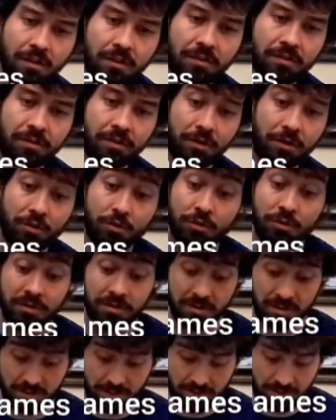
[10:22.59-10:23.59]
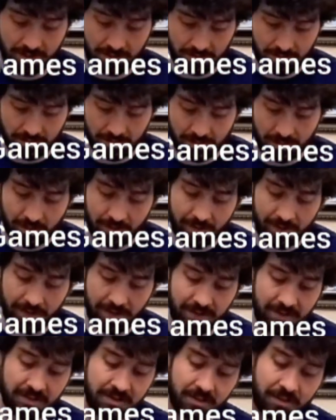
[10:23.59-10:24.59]
the coolest thing. All
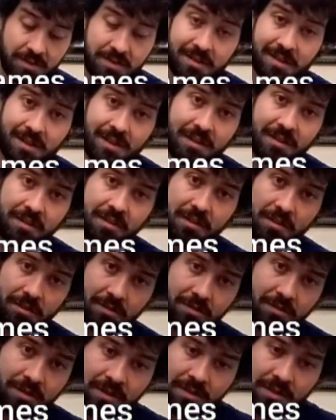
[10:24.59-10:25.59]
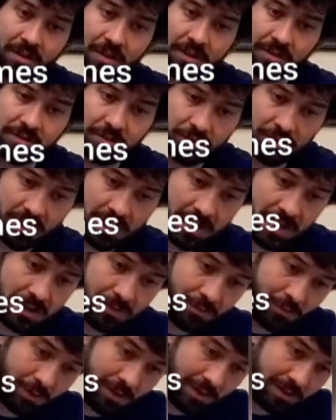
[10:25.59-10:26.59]
right, so let's get into this. Console
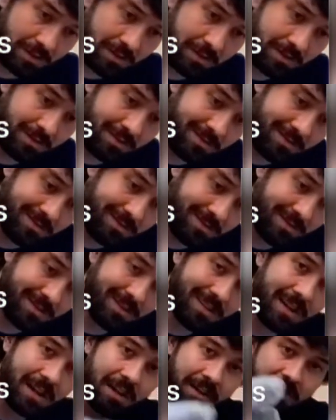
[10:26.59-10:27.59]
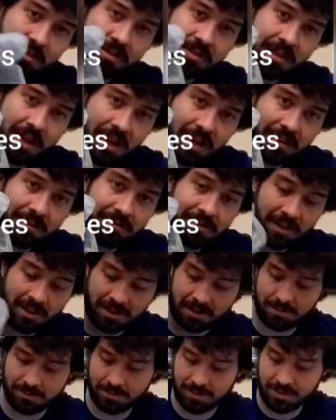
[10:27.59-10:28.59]
came with a stack of
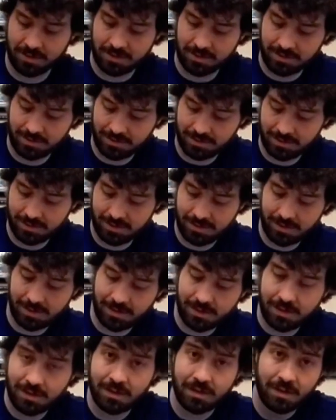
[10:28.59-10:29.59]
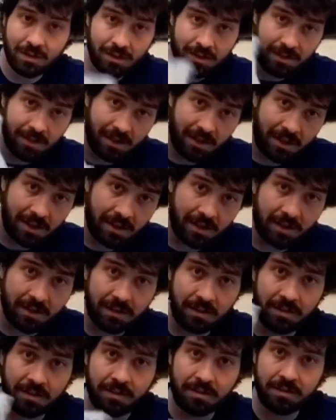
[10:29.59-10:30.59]
games
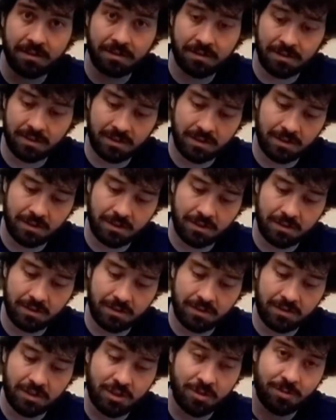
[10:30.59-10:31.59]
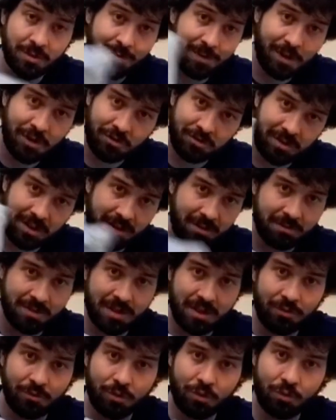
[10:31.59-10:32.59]
and some special games
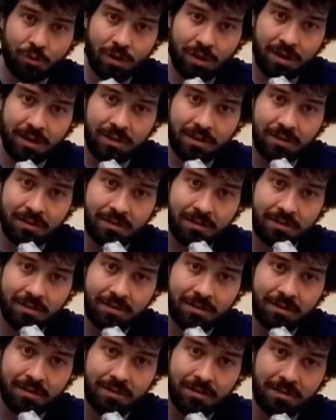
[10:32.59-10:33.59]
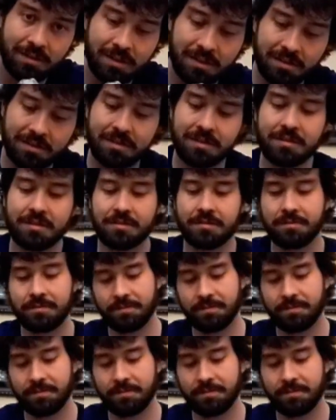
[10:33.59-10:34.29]
that require this